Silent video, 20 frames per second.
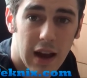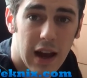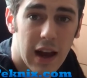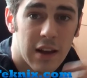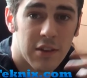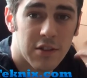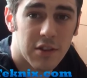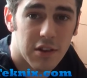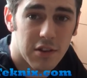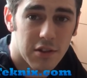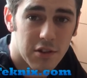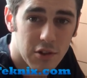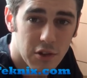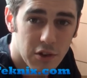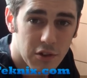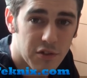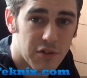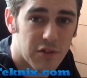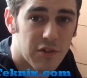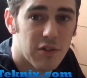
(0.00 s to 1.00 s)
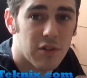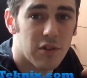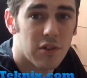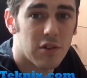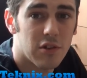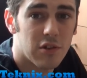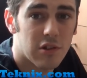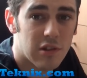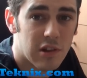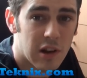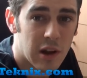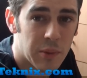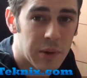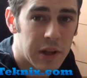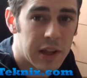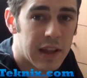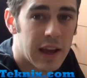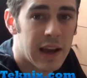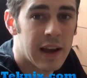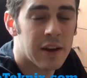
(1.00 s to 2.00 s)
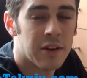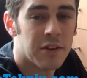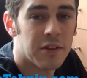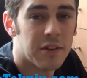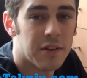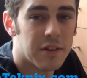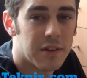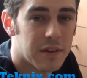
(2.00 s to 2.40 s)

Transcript: as it's sort of slowing down.